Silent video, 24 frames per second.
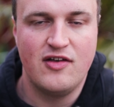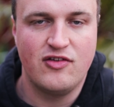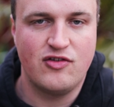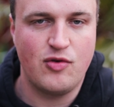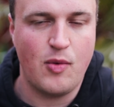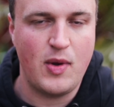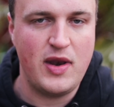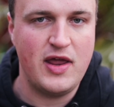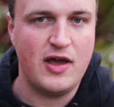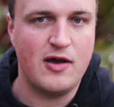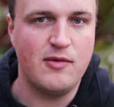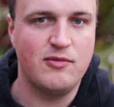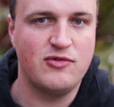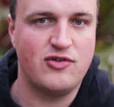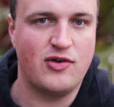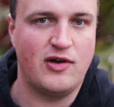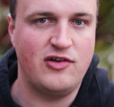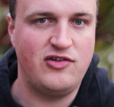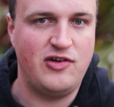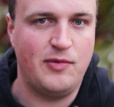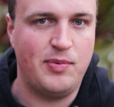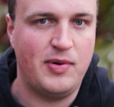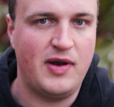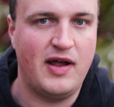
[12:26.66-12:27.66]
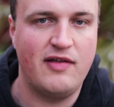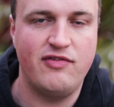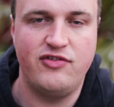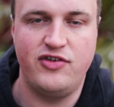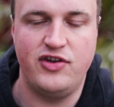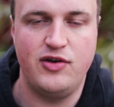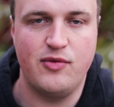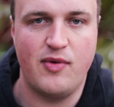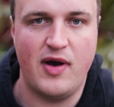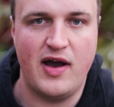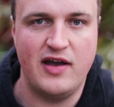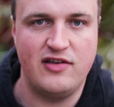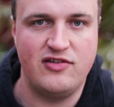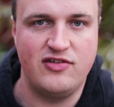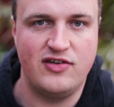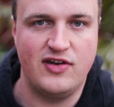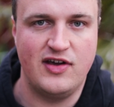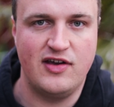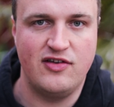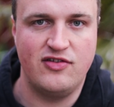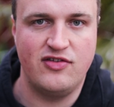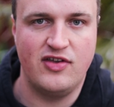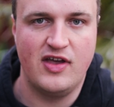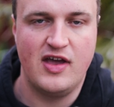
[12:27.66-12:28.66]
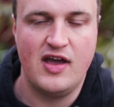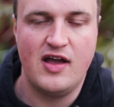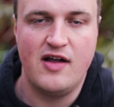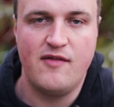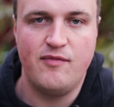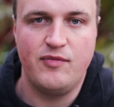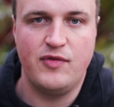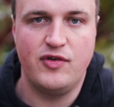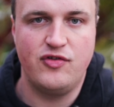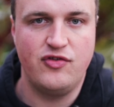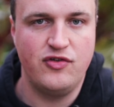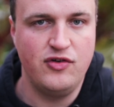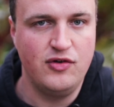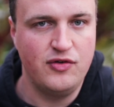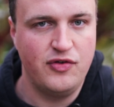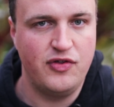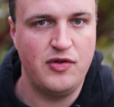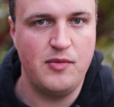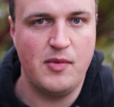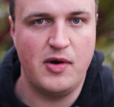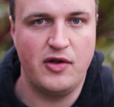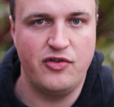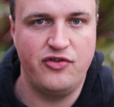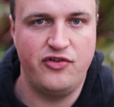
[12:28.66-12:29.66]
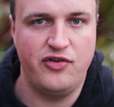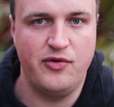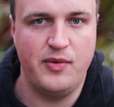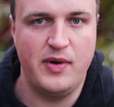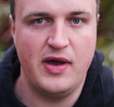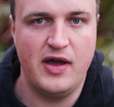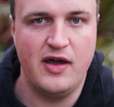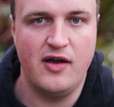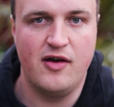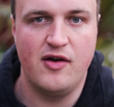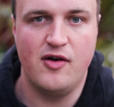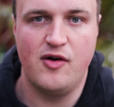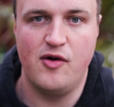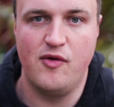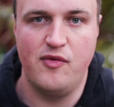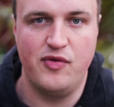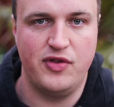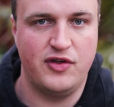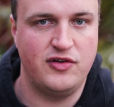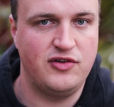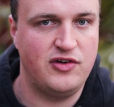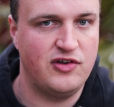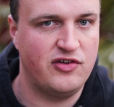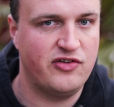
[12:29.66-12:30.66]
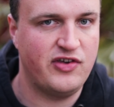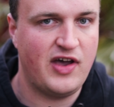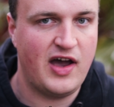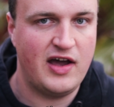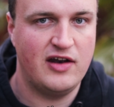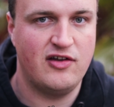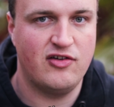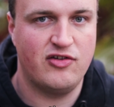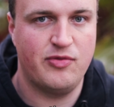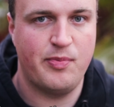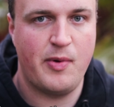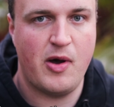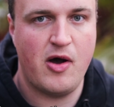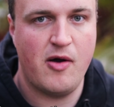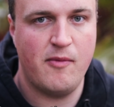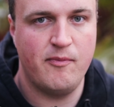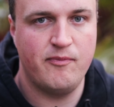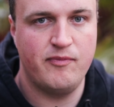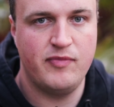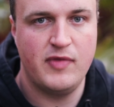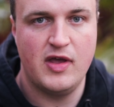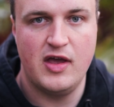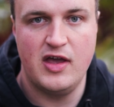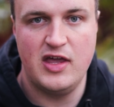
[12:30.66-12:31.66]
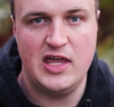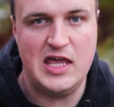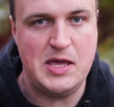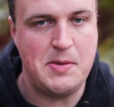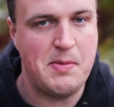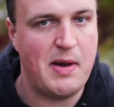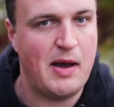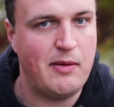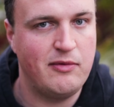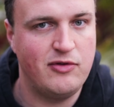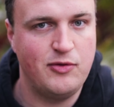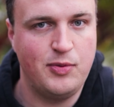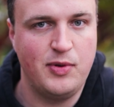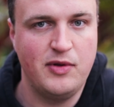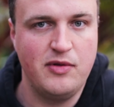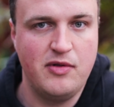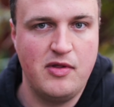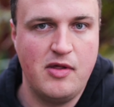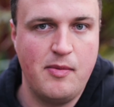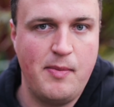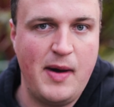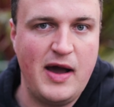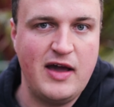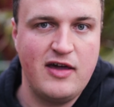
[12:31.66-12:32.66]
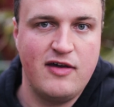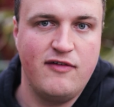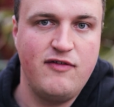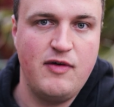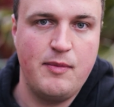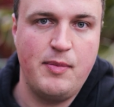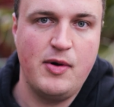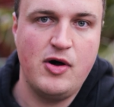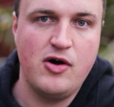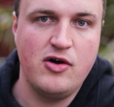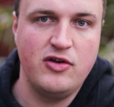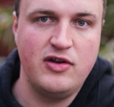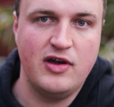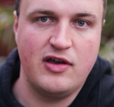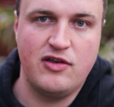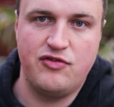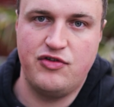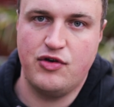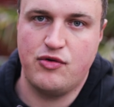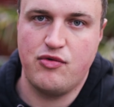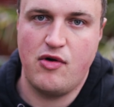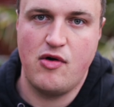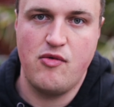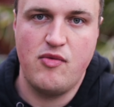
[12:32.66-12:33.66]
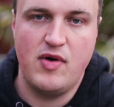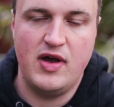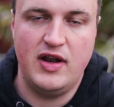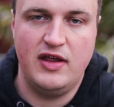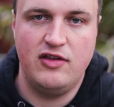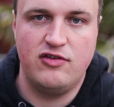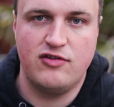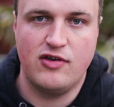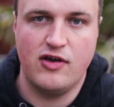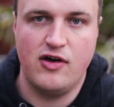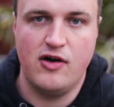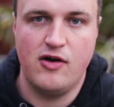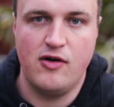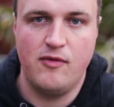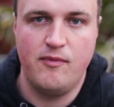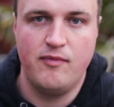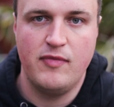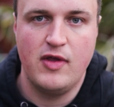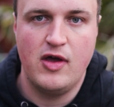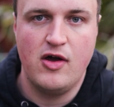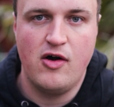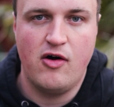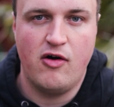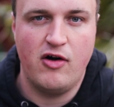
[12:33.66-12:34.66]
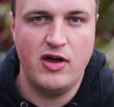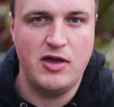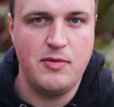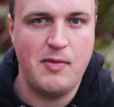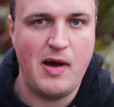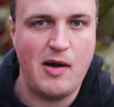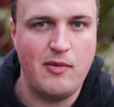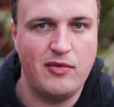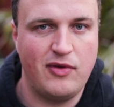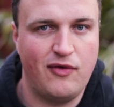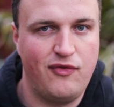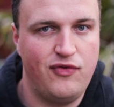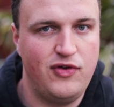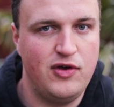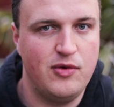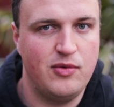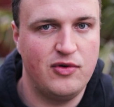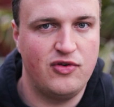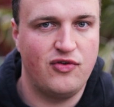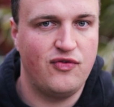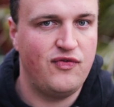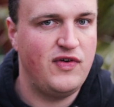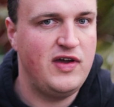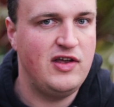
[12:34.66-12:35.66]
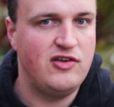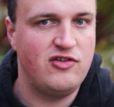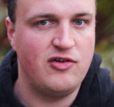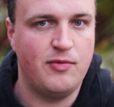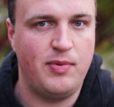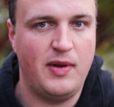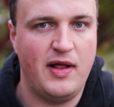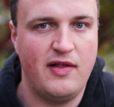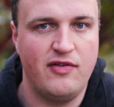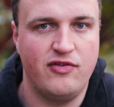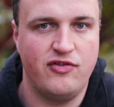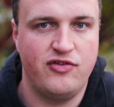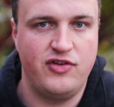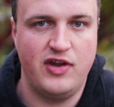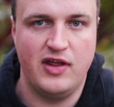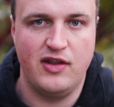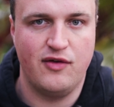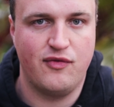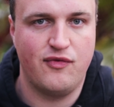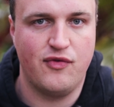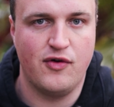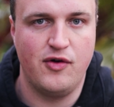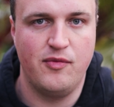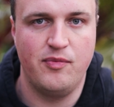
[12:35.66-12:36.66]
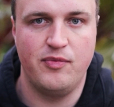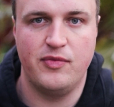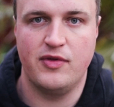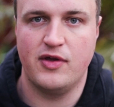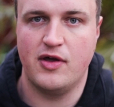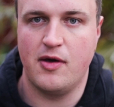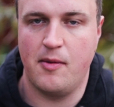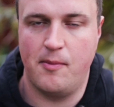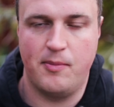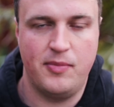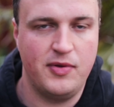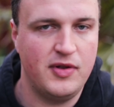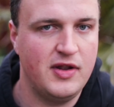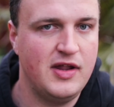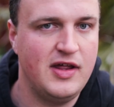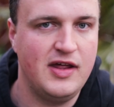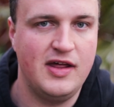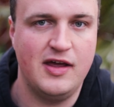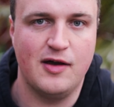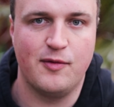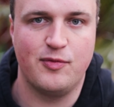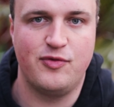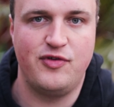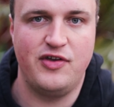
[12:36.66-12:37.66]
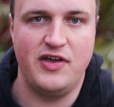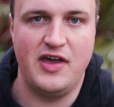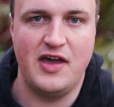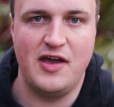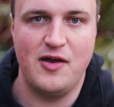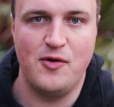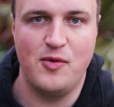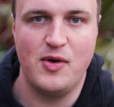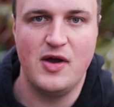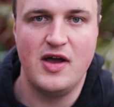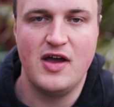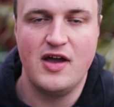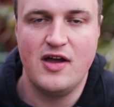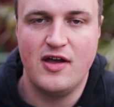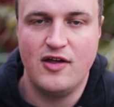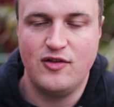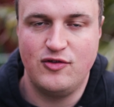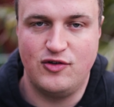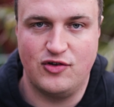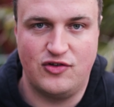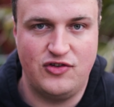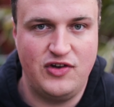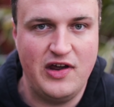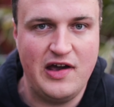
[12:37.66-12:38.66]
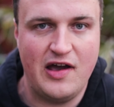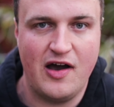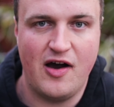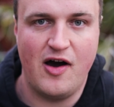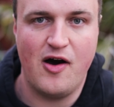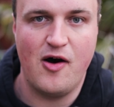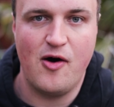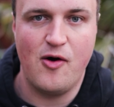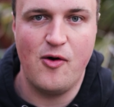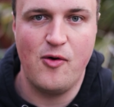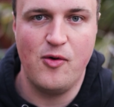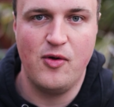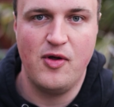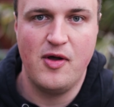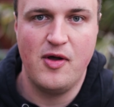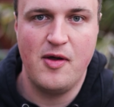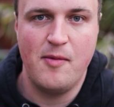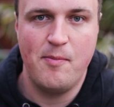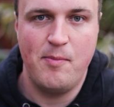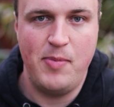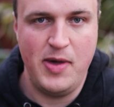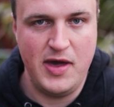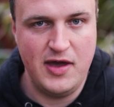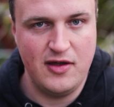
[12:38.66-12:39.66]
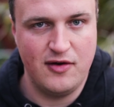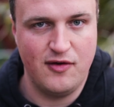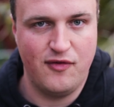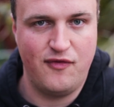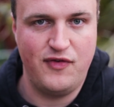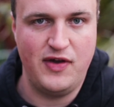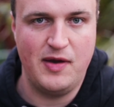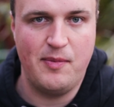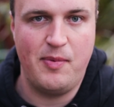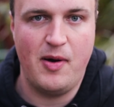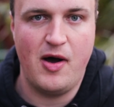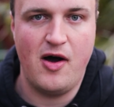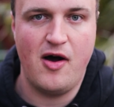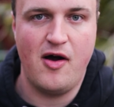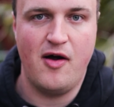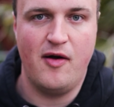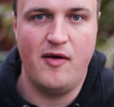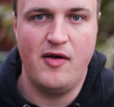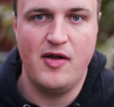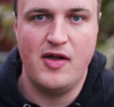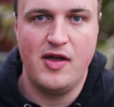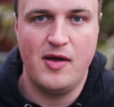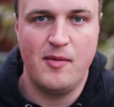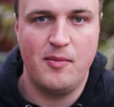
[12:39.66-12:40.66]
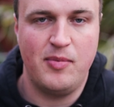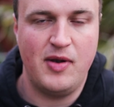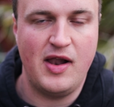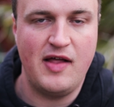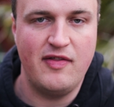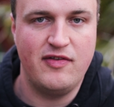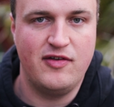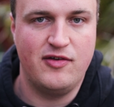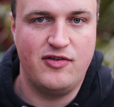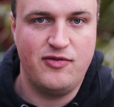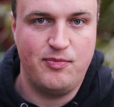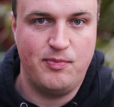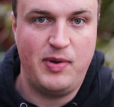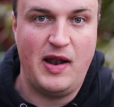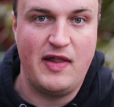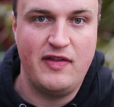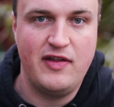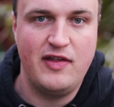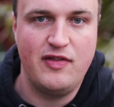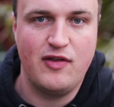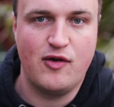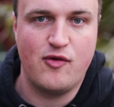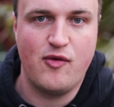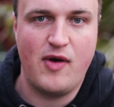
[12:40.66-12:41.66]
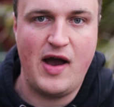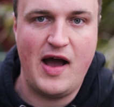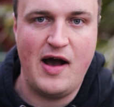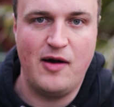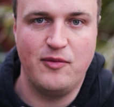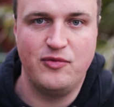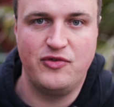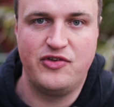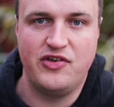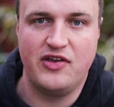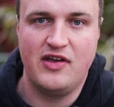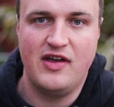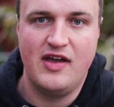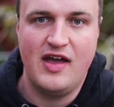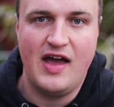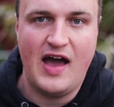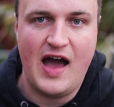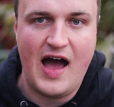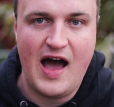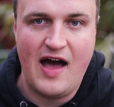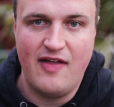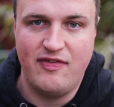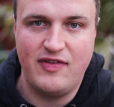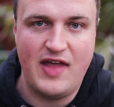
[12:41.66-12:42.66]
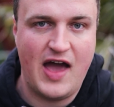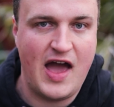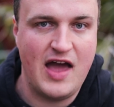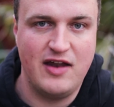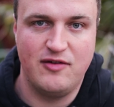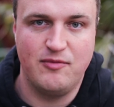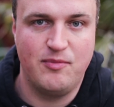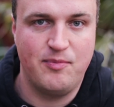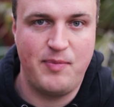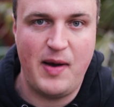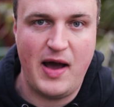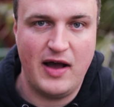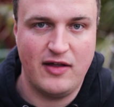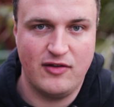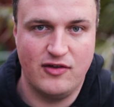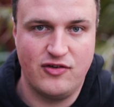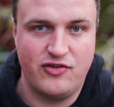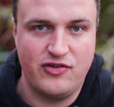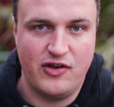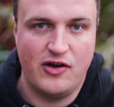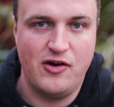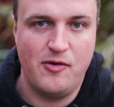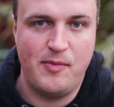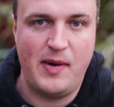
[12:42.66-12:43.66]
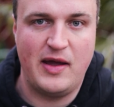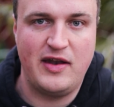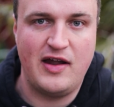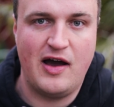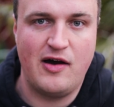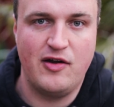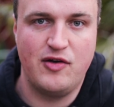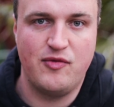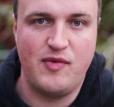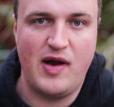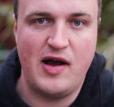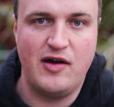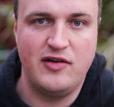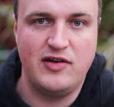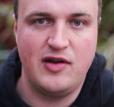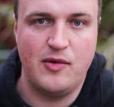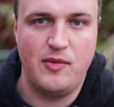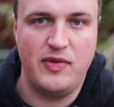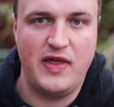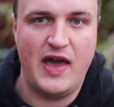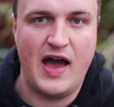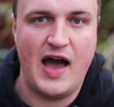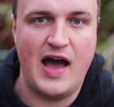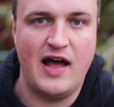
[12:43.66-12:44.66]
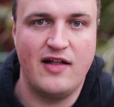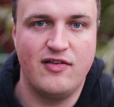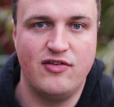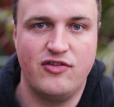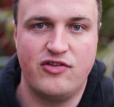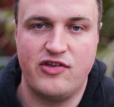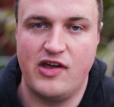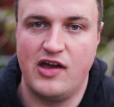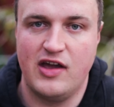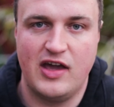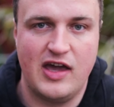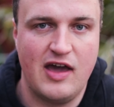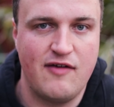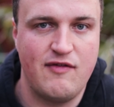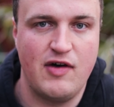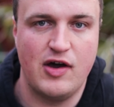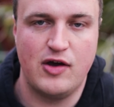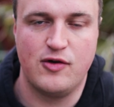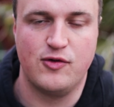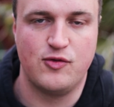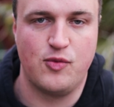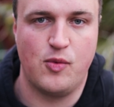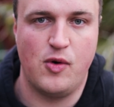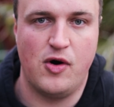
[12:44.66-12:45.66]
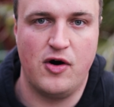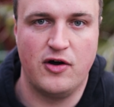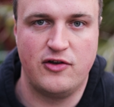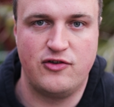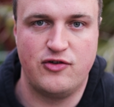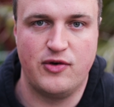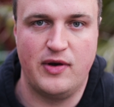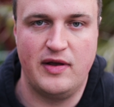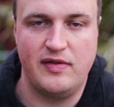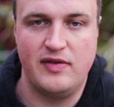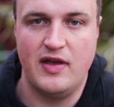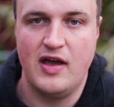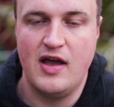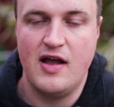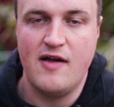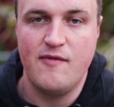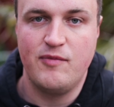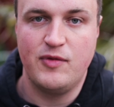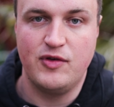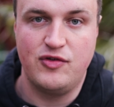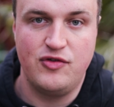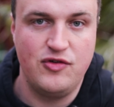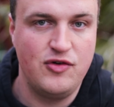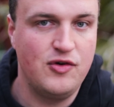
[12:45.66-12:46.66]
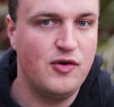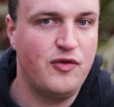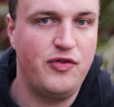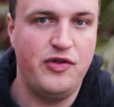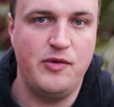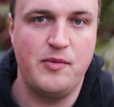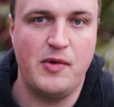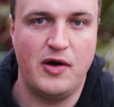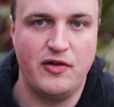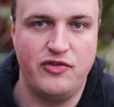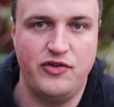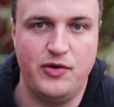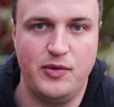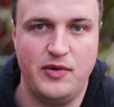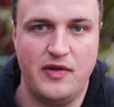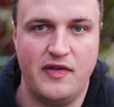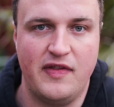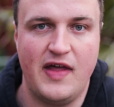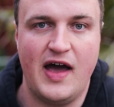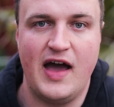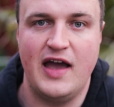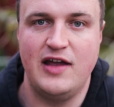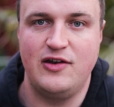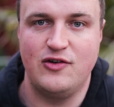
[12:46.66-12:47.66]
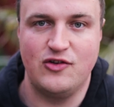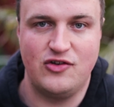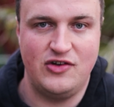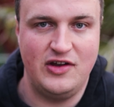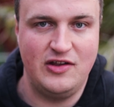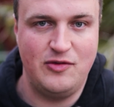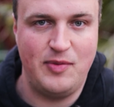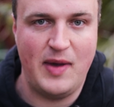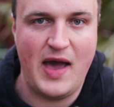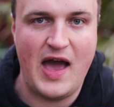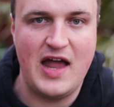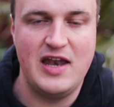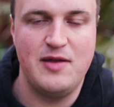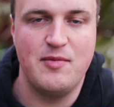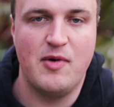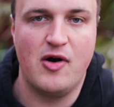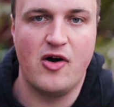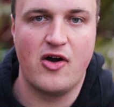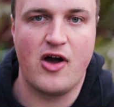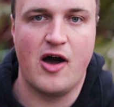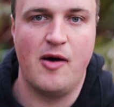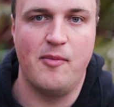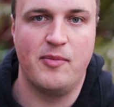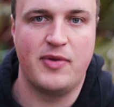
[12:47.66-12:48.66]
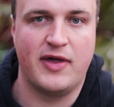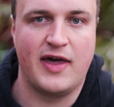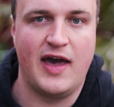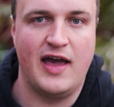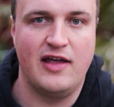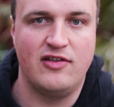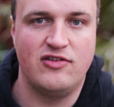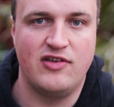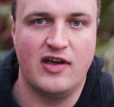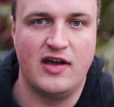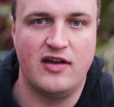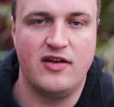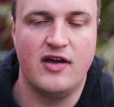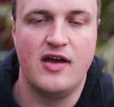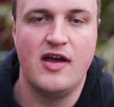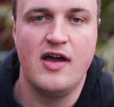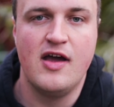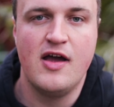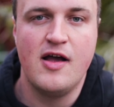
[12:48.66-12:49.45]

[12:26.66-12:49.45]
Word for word: So when it comes to actually planting your ricinus, there's nothing more to it other than decide a spot. You might want to put them at the back of your border because they grow really tall, or you might want a few as feature plants near the front, completely up to you. Just dig a hole big enough for your pot, plant this plant in the ground, and then pack the soil back down around it with your hands and give it a good watering. There's nothing more to it than that, it doesn't need to be any more complicated.